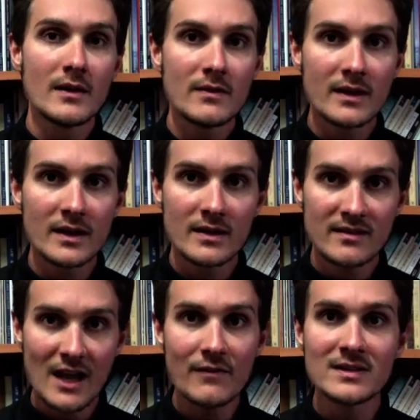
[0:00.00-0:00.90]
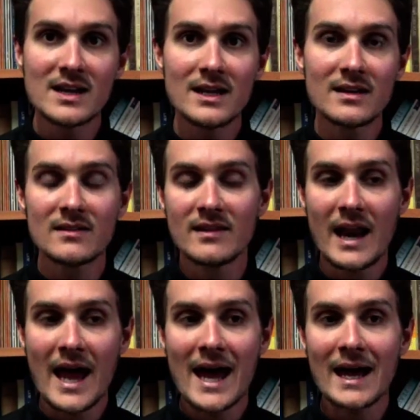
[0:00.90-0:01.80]
the seven deacons in
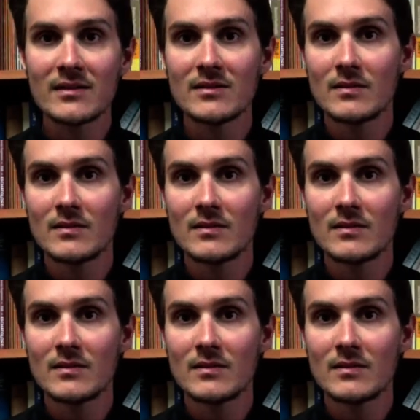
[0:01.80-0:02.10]
Acts,